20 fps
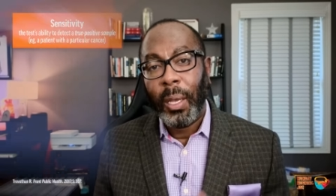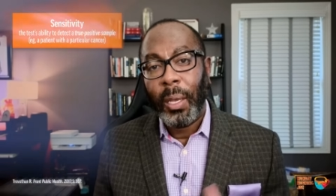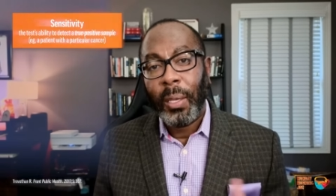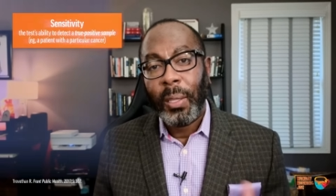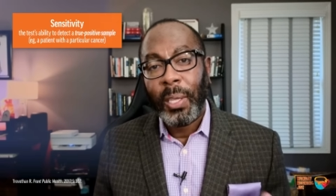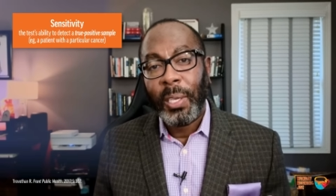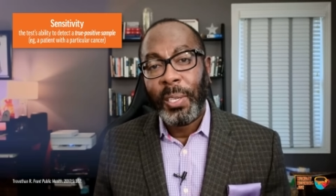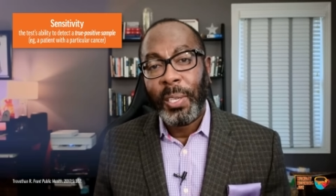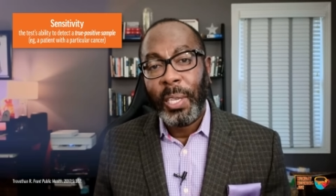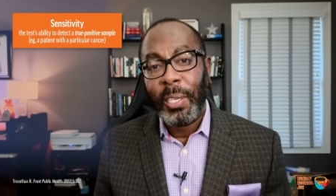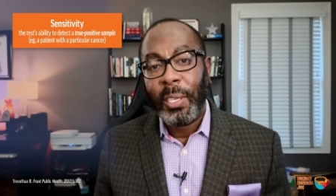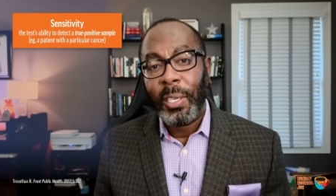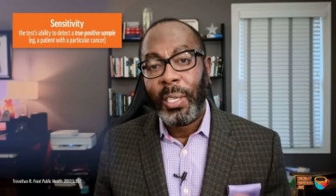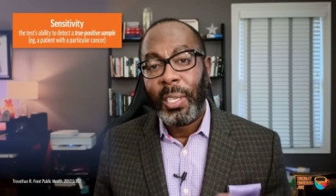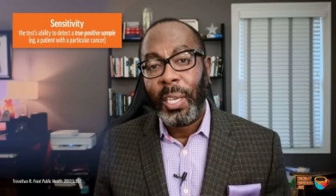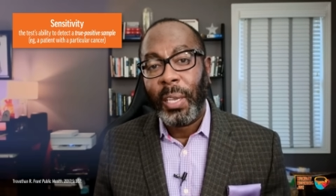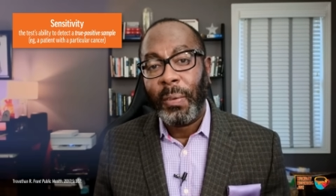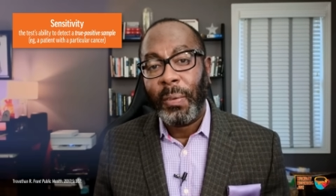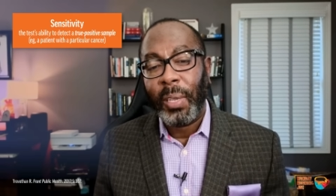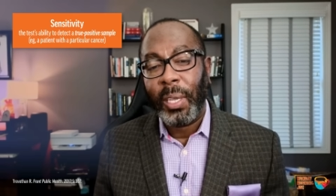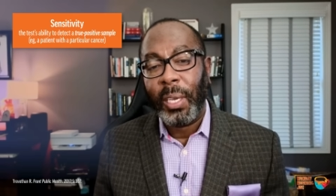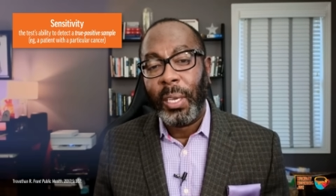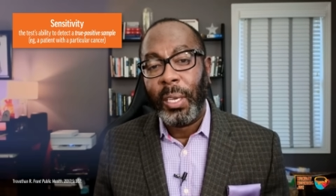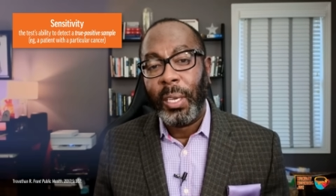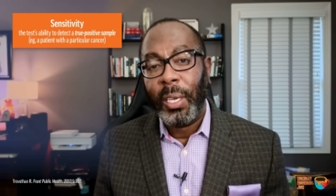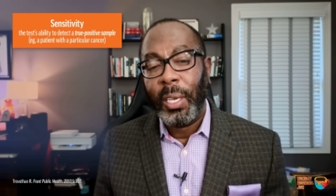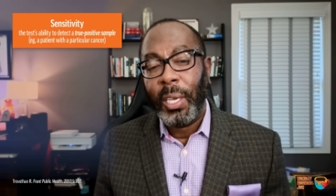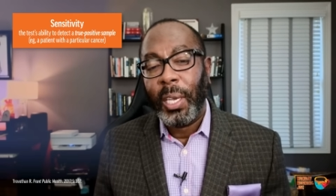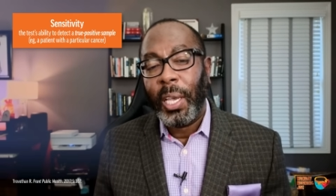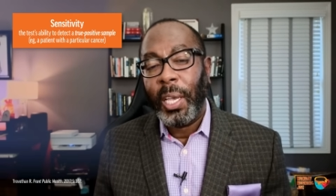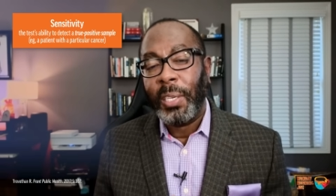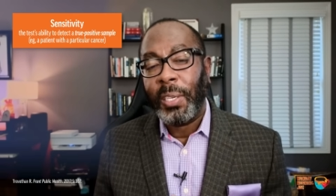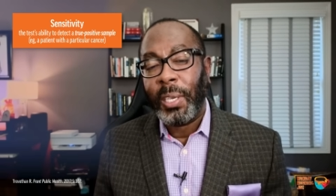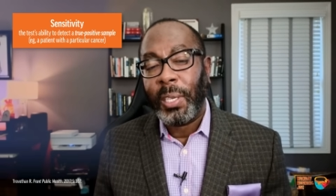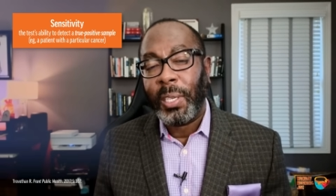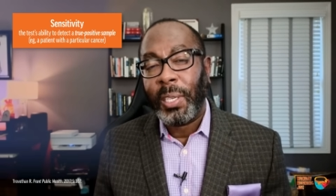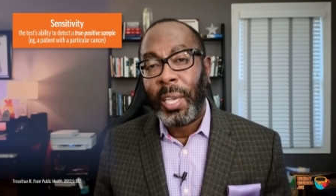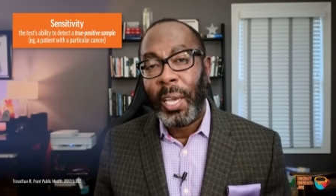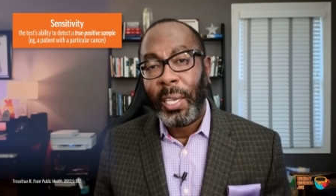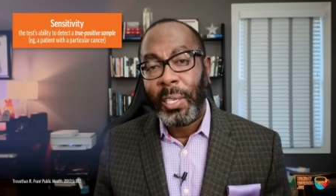The sensitivity is a
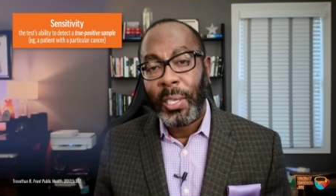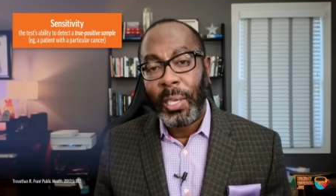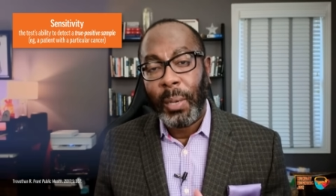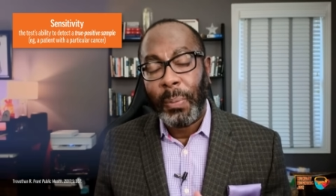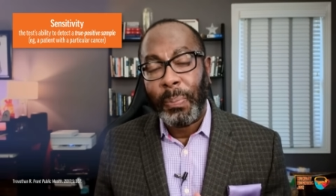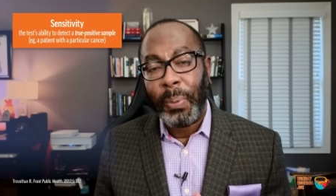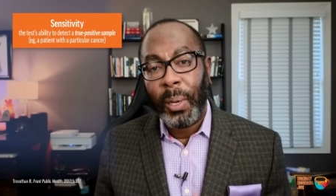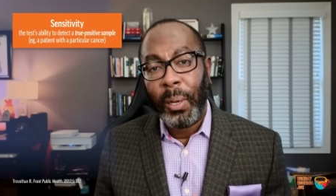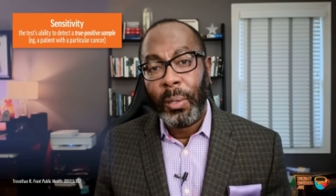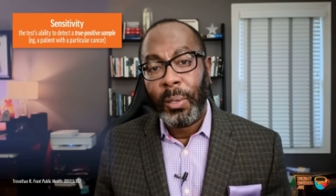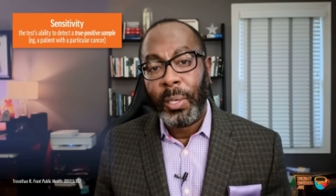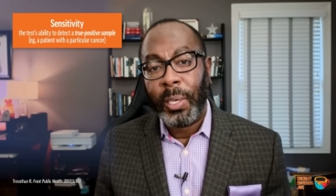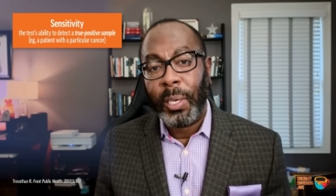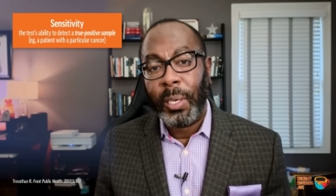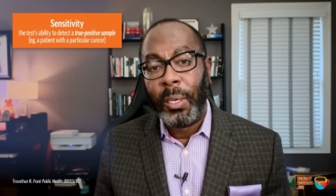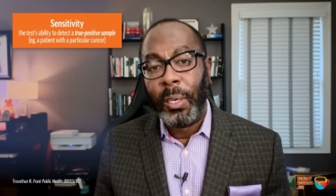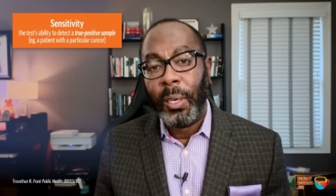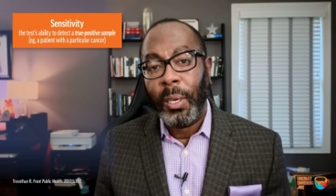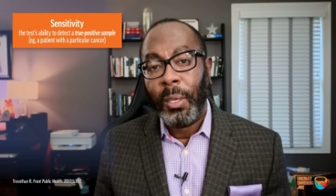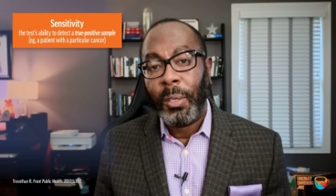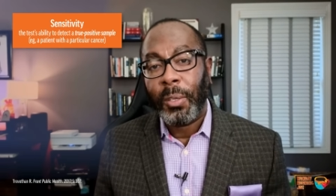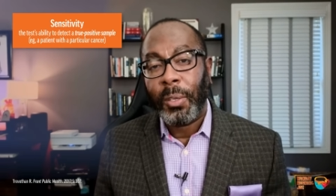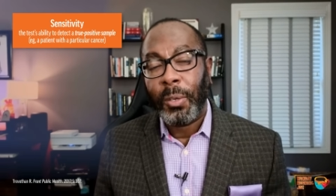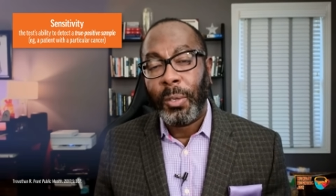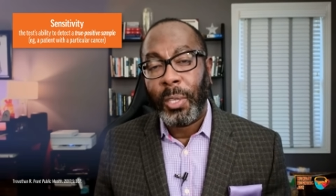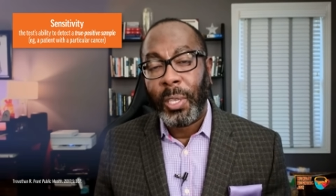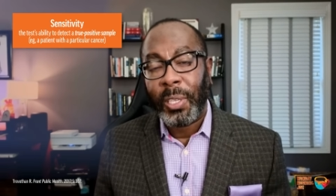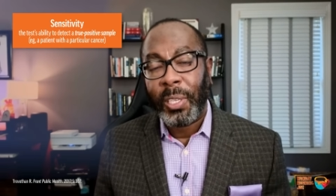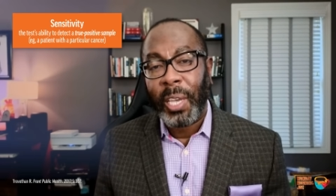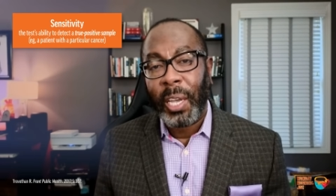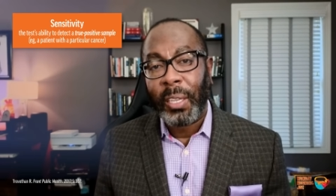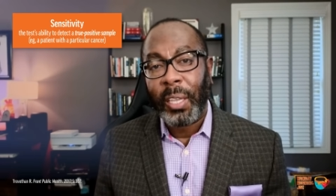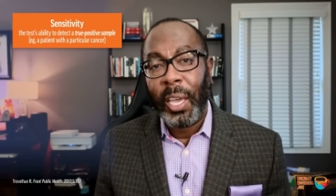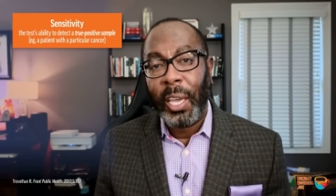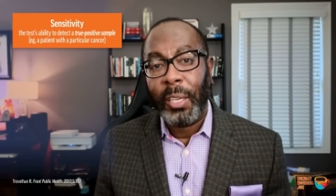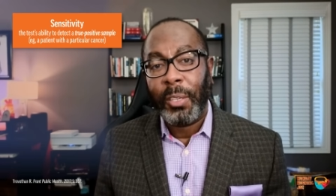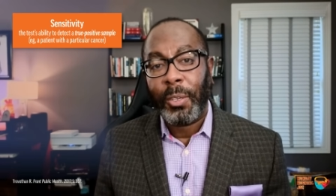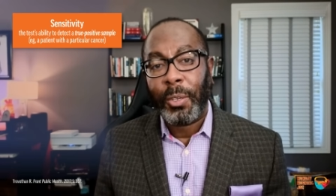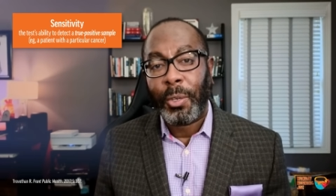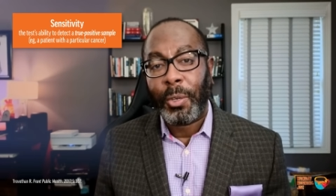test's ability to detect a
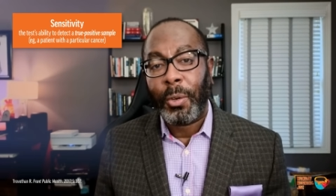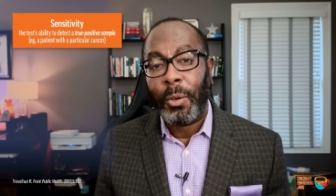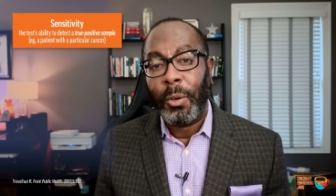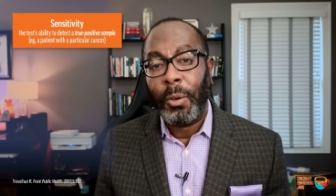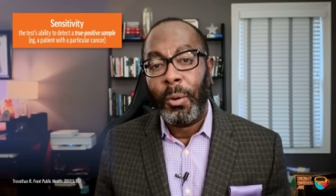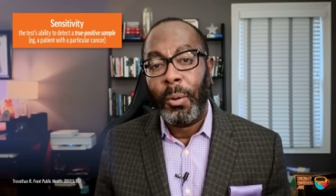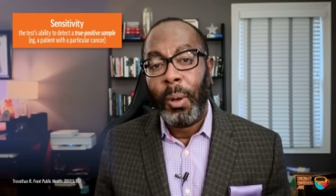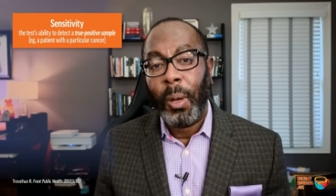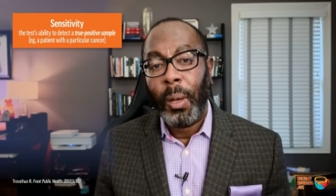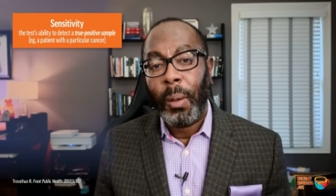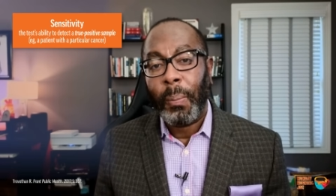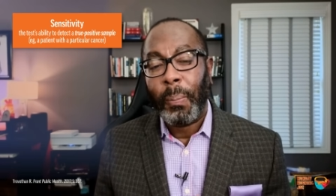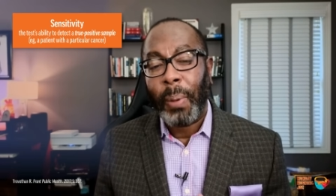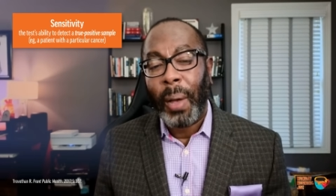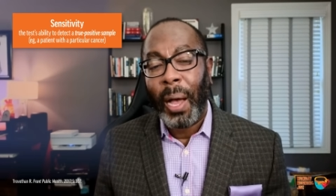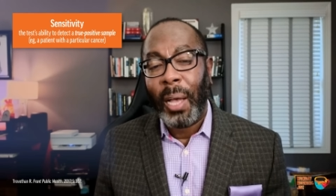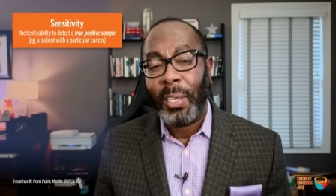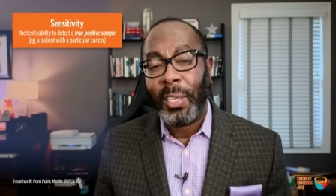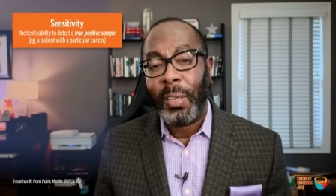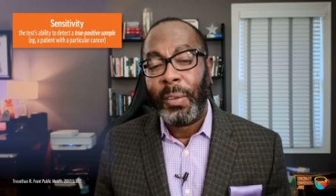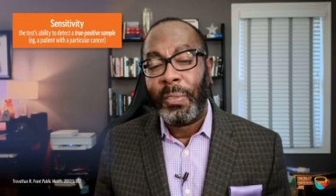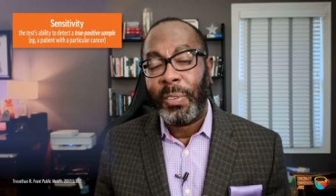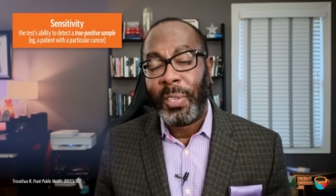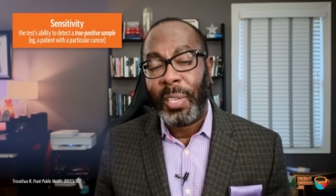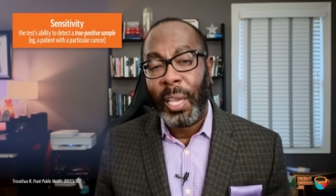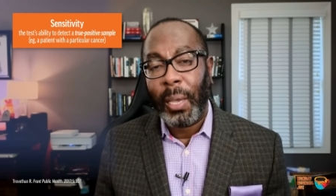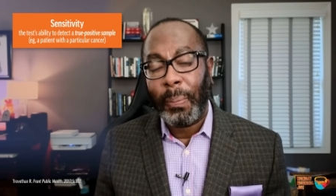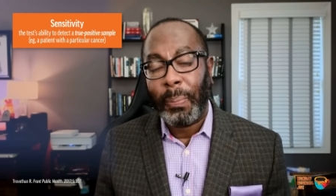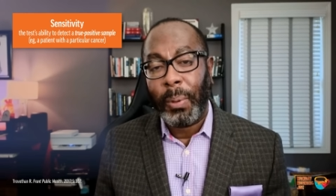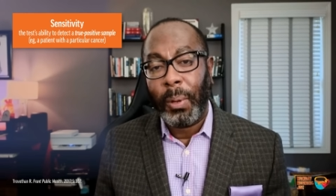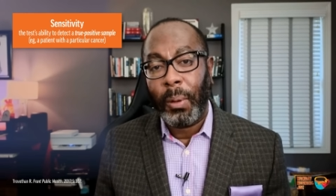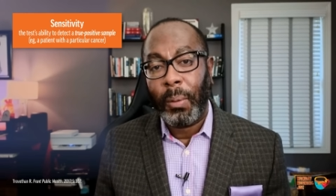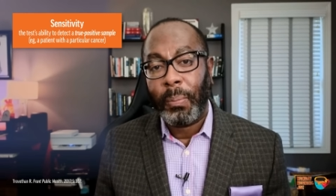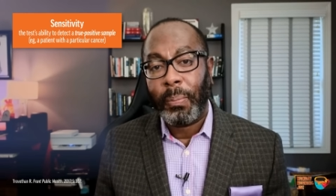true positive sample,